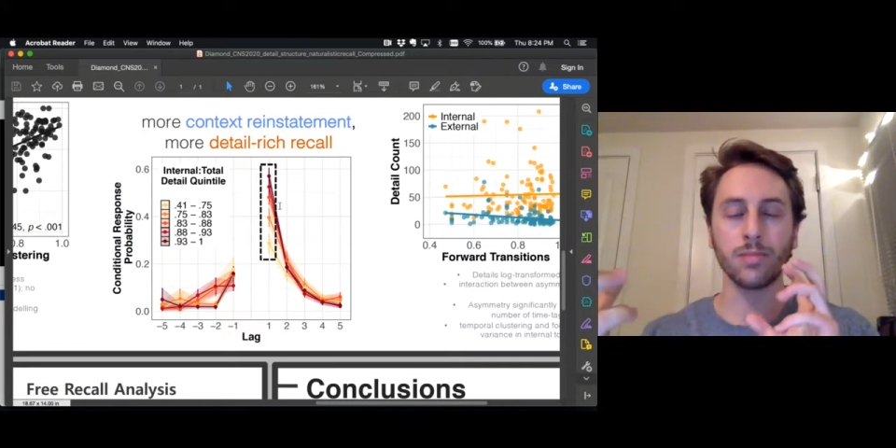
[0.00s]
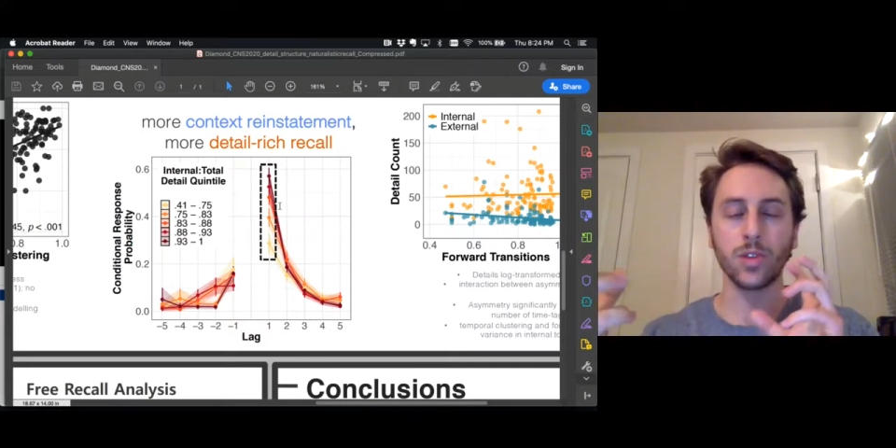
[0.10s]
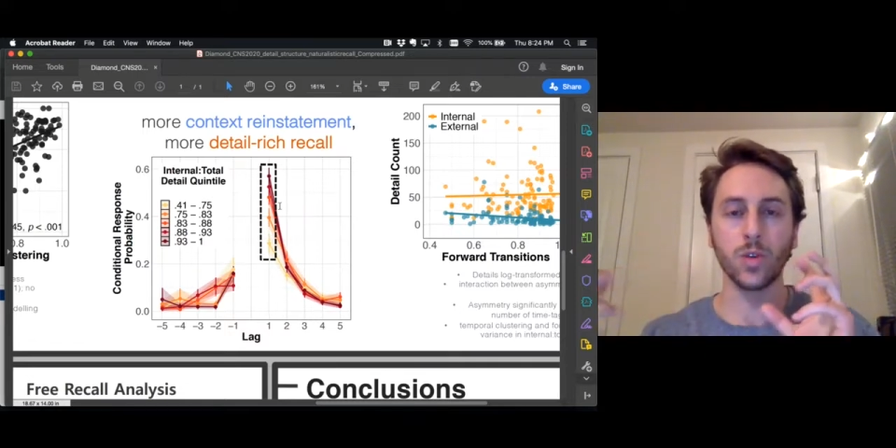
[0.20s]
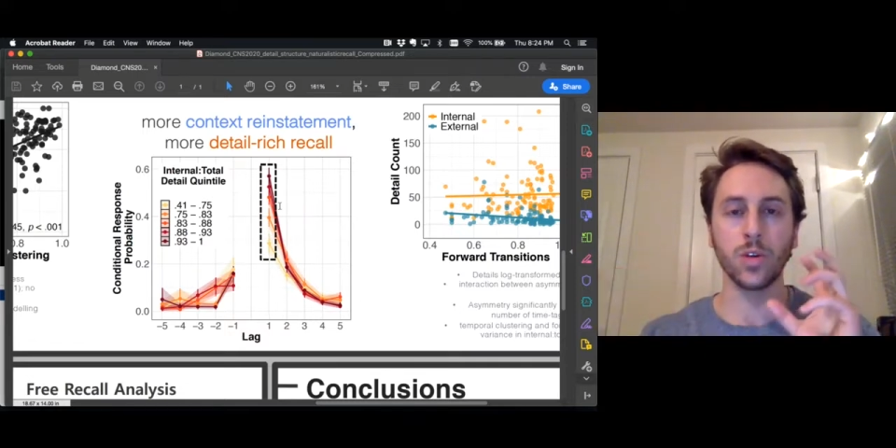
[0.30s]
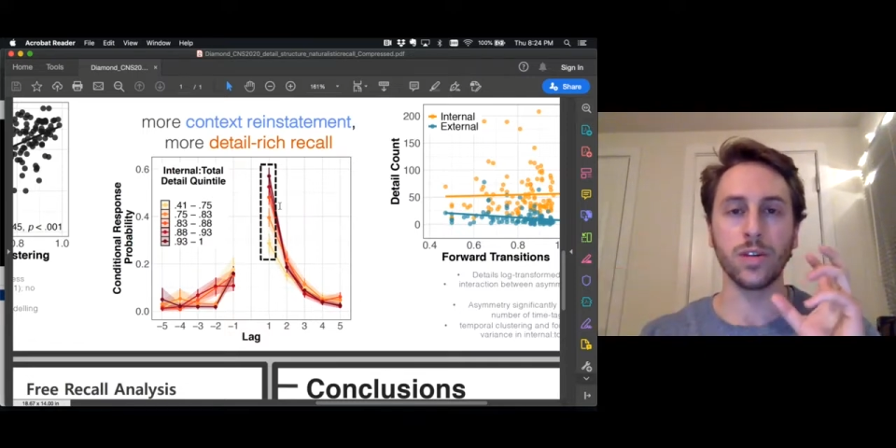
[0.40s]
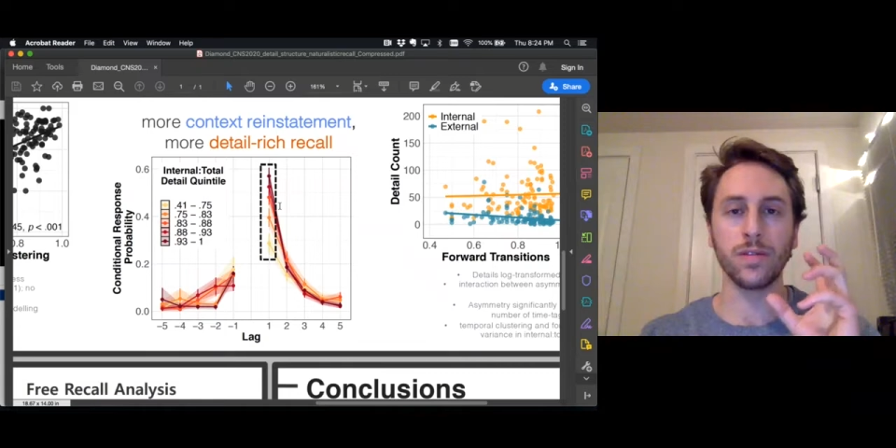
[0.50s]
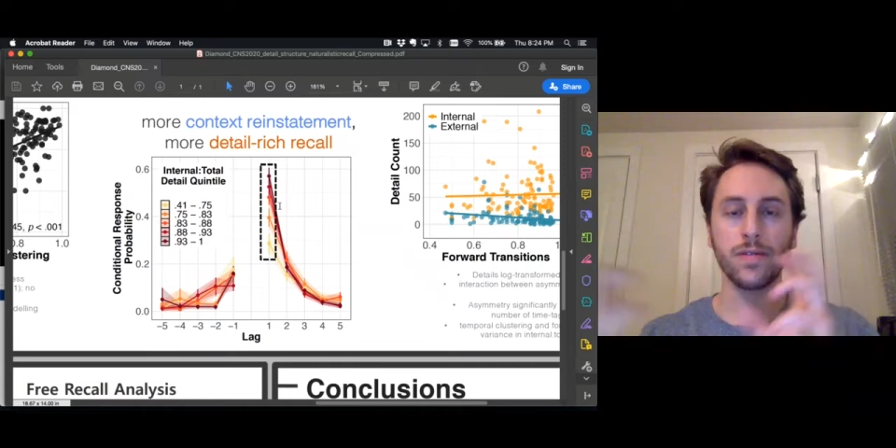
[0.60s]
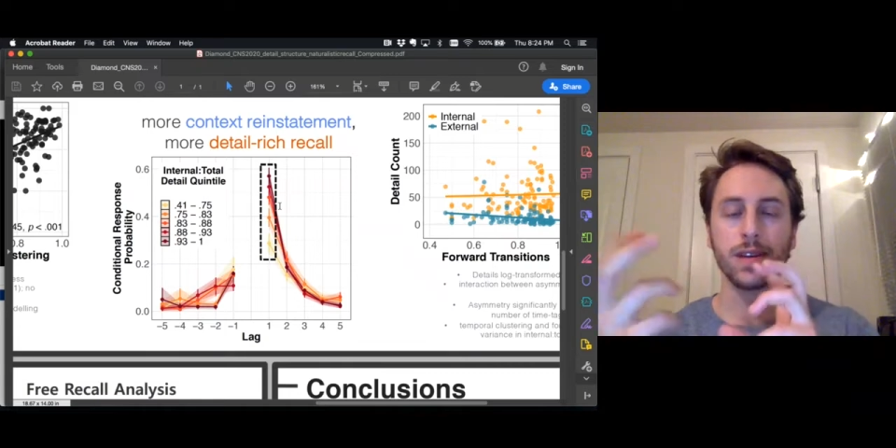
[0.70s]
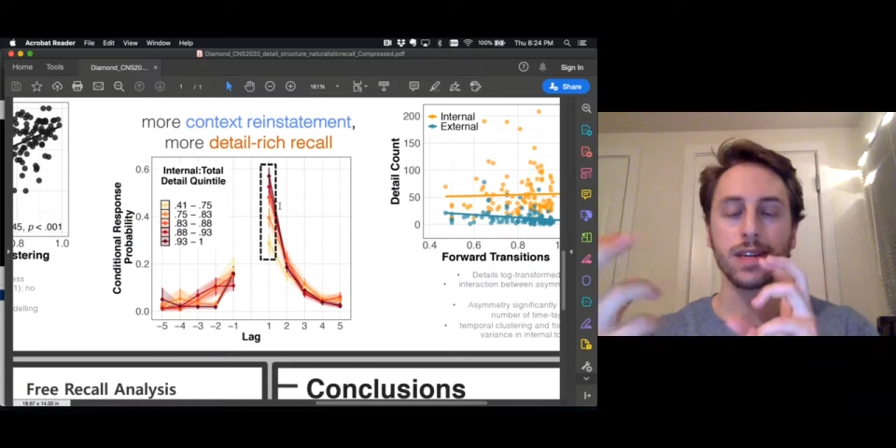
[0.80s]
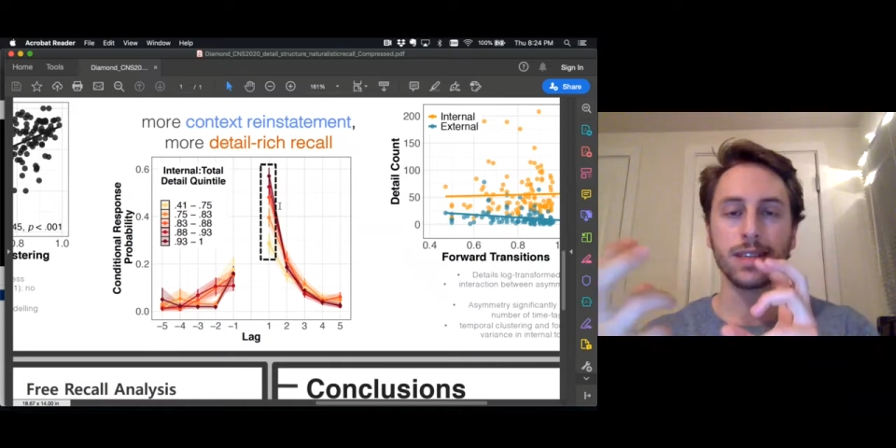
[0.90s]
sort of
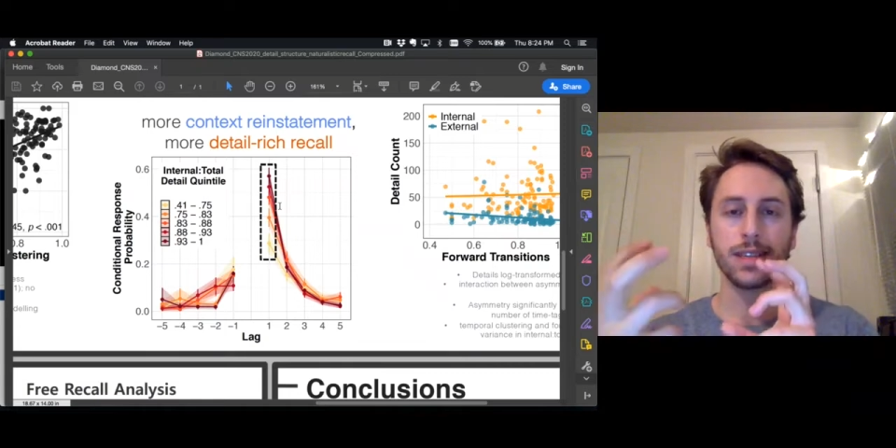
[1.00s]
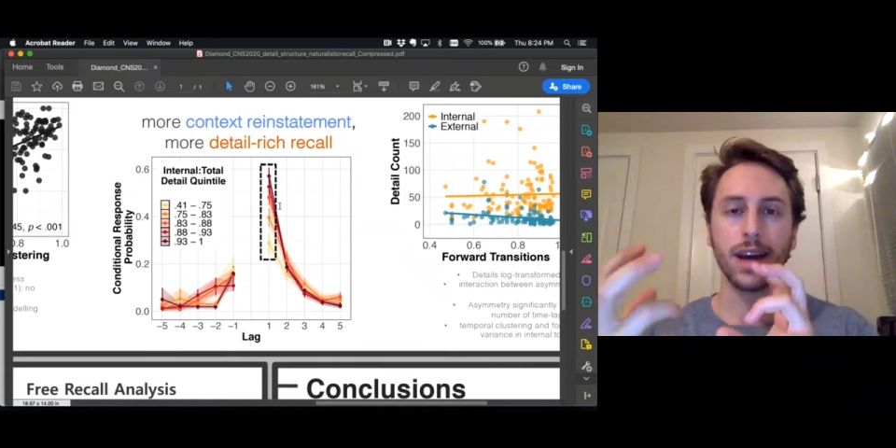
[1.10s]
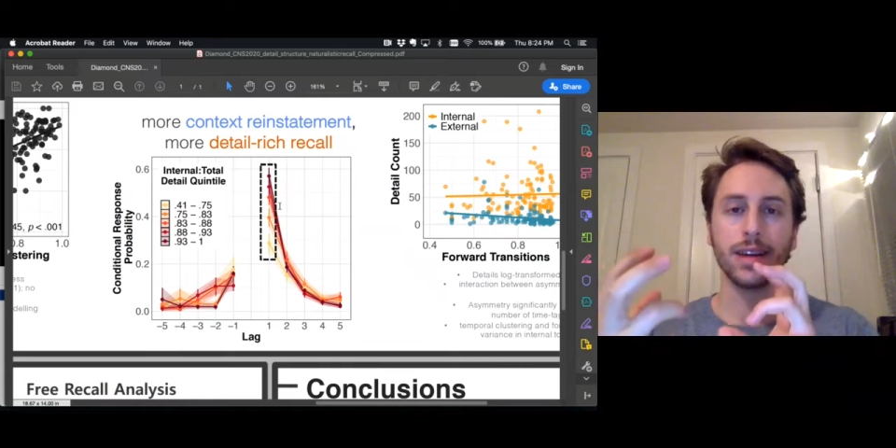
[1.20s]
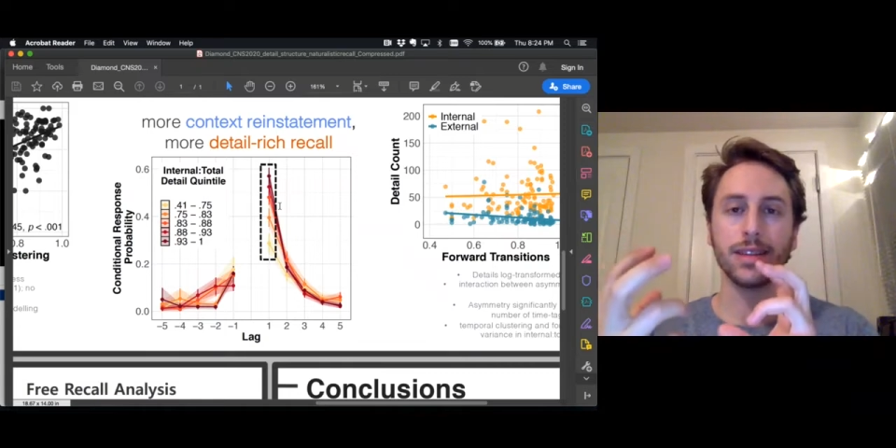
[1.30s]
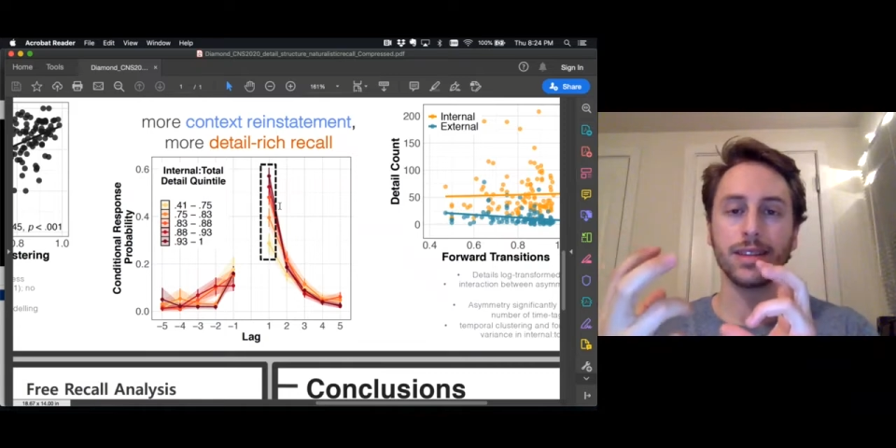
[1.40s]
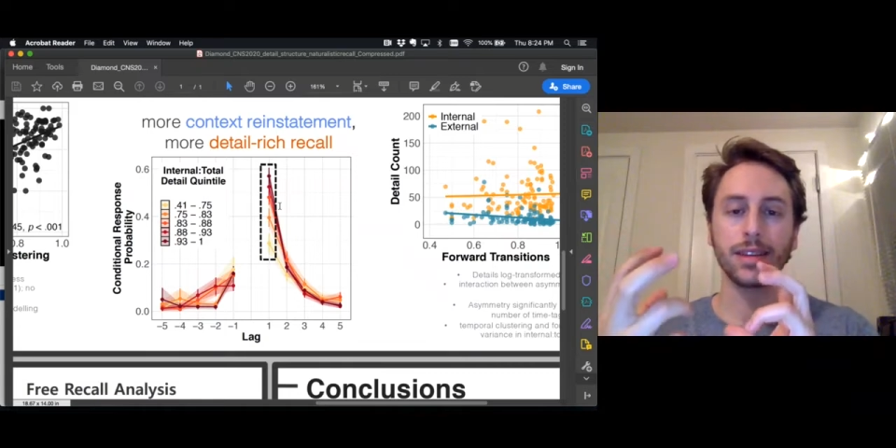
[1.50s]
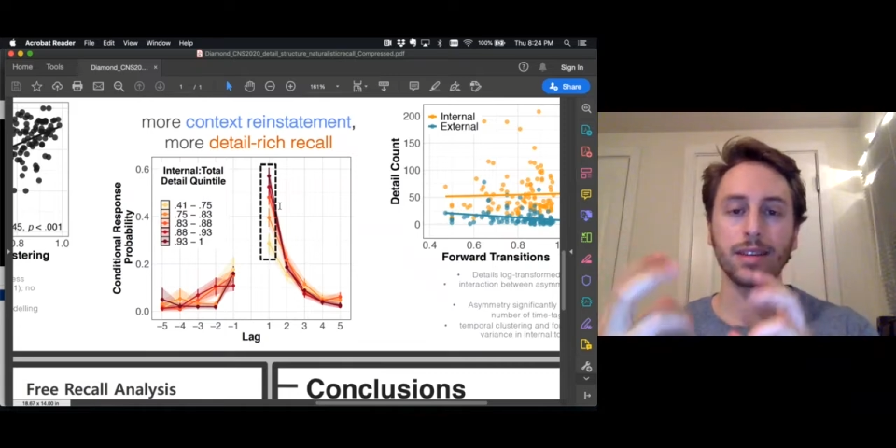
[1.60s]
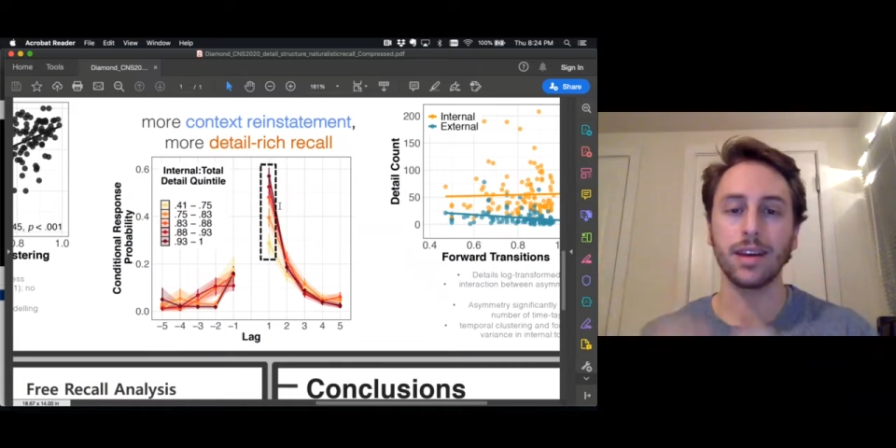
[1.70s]
tight